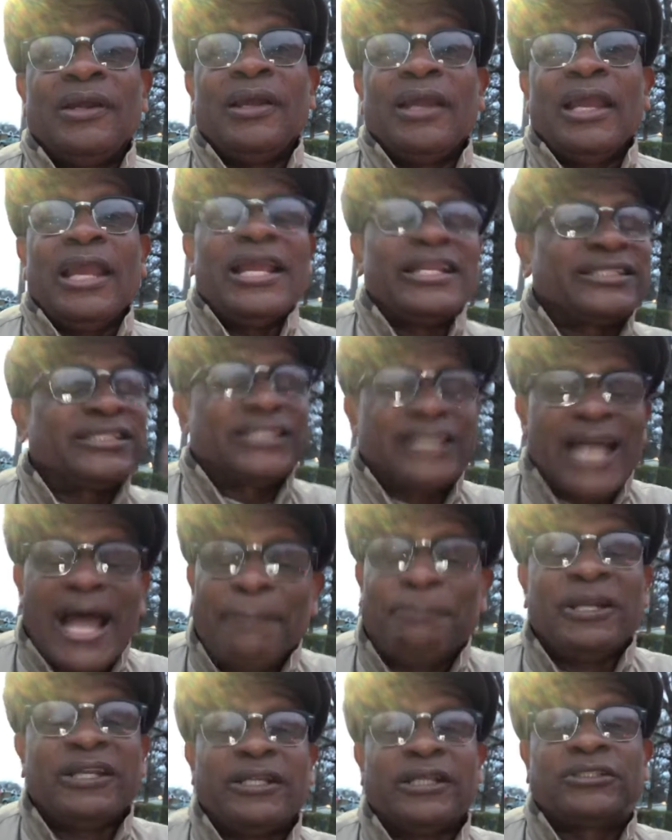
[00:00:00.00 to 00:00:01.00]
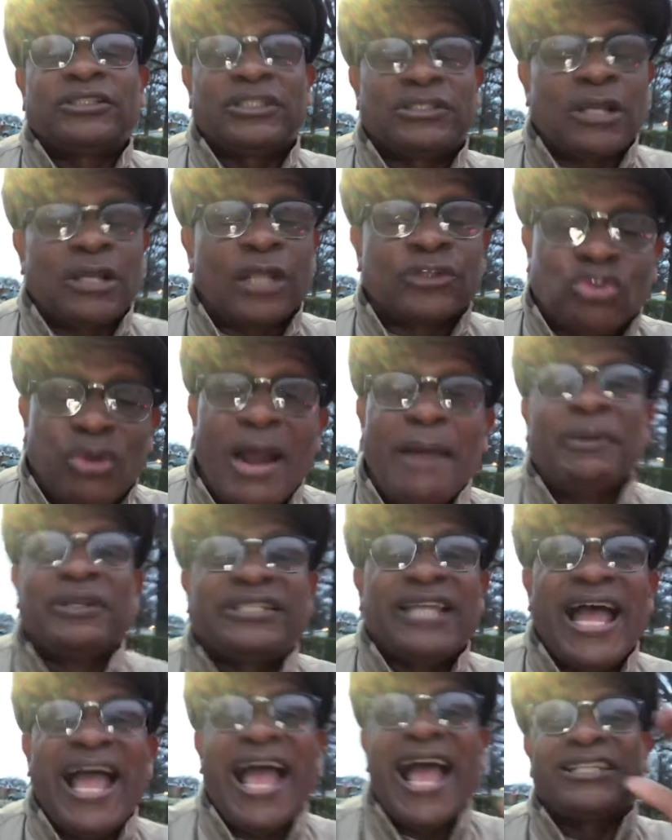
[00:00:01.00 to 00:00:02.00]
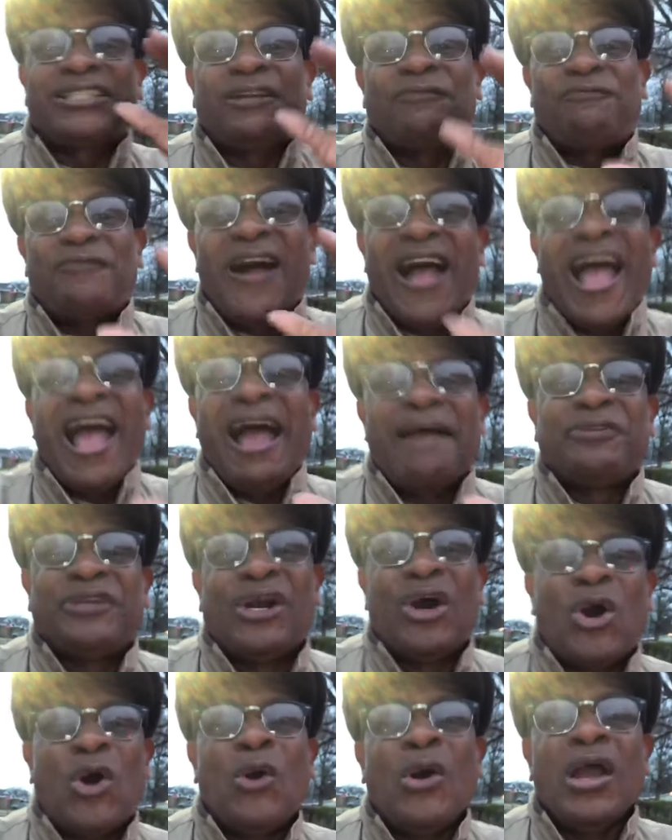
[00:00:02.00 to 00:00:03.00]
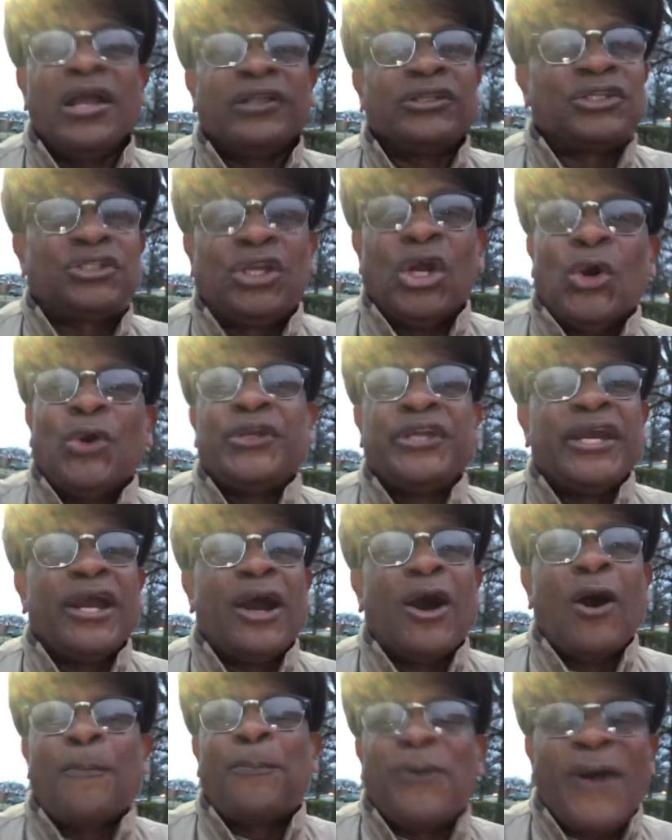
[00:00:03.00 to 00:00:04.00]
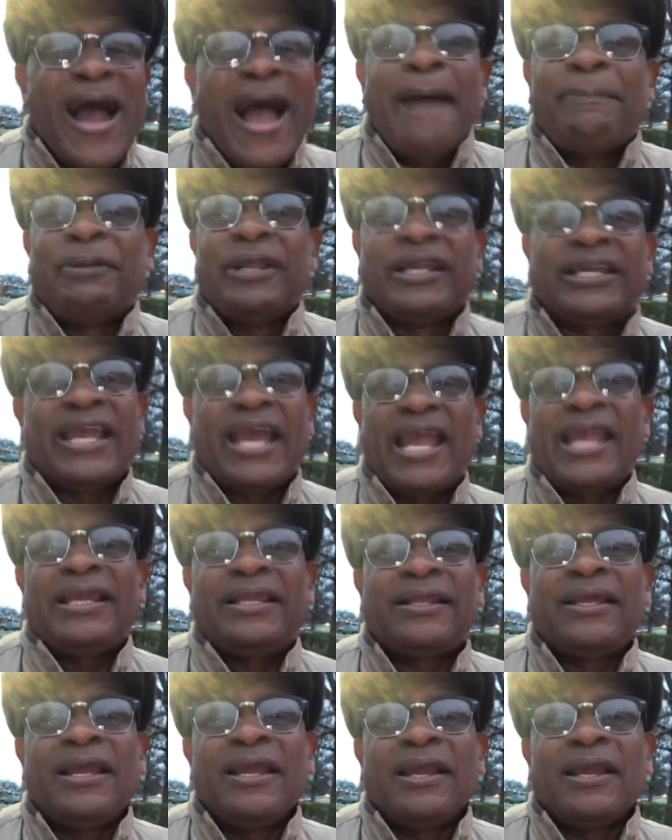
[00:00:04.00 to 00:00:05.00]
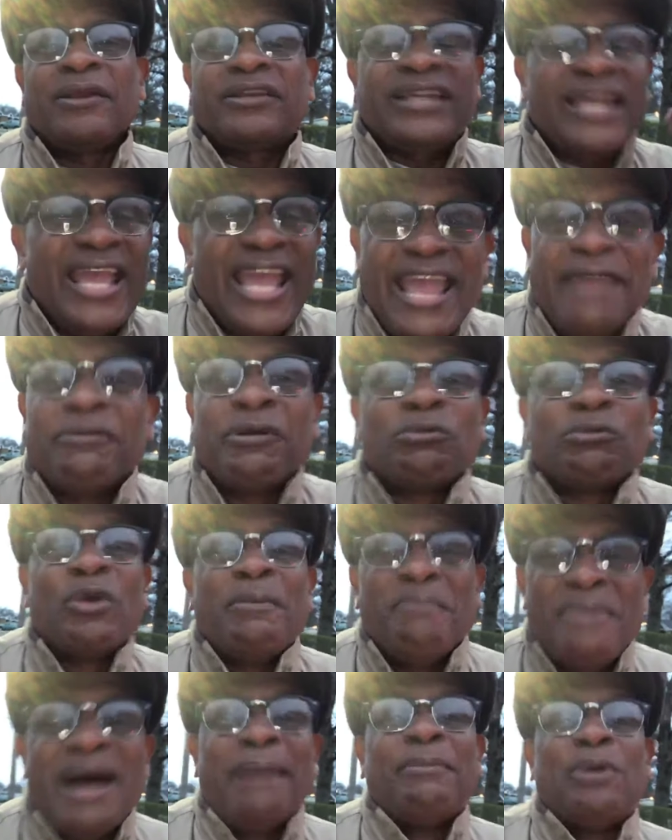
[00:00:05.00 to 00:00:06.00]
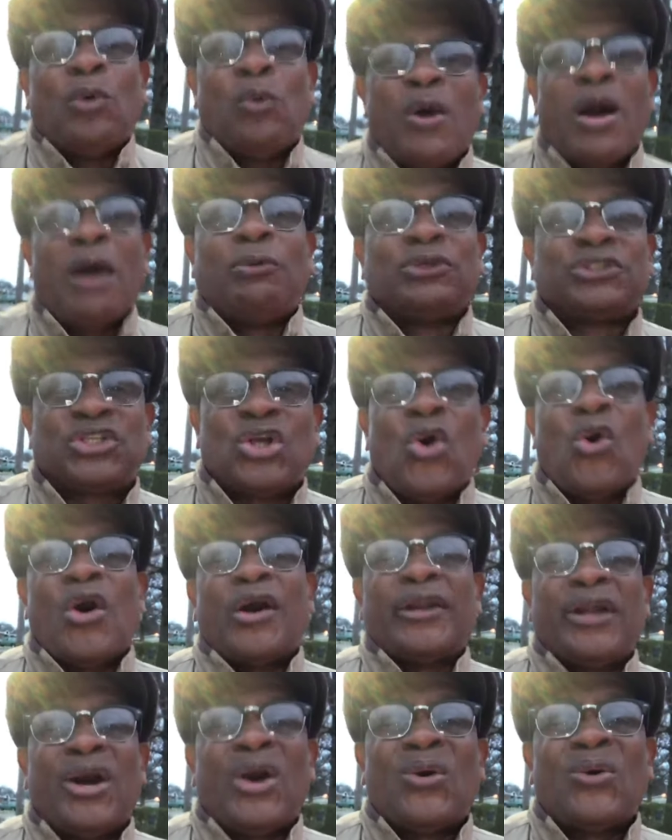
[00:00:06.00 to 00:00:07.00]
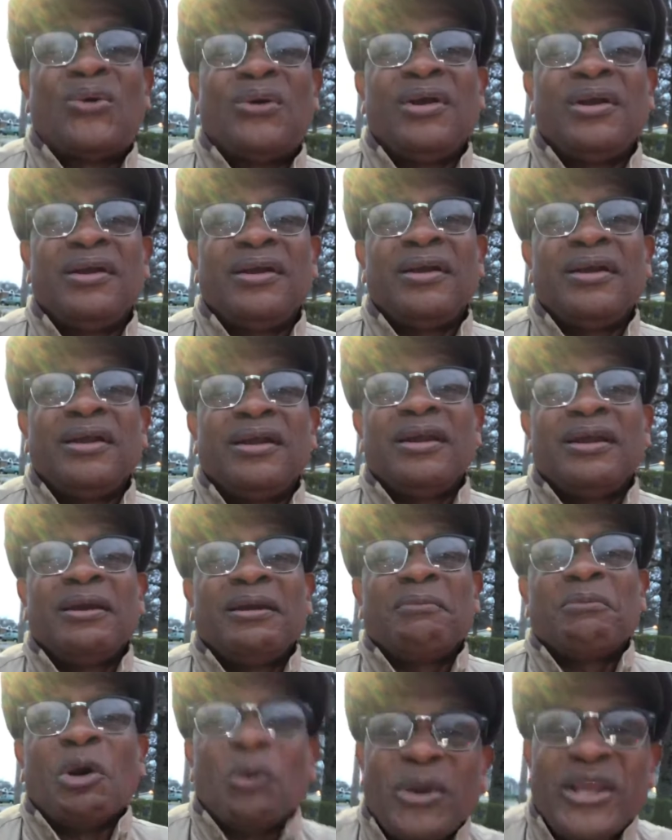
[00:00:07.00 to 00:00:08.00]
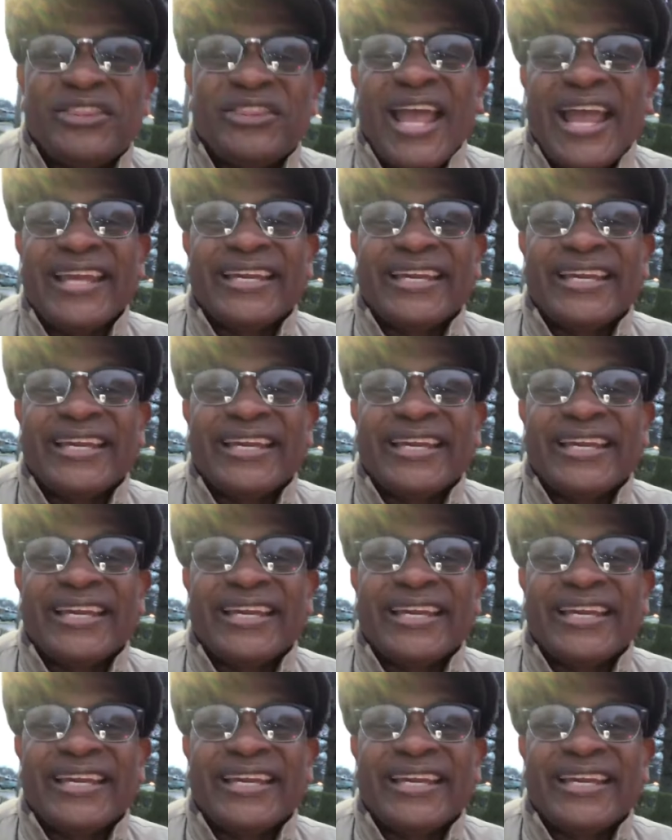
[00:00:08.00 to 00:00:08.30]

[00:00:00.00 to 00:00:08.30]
It's something to traumatize the 5-year-old. The 2-year-old probably can't even remember what was going on. But we thank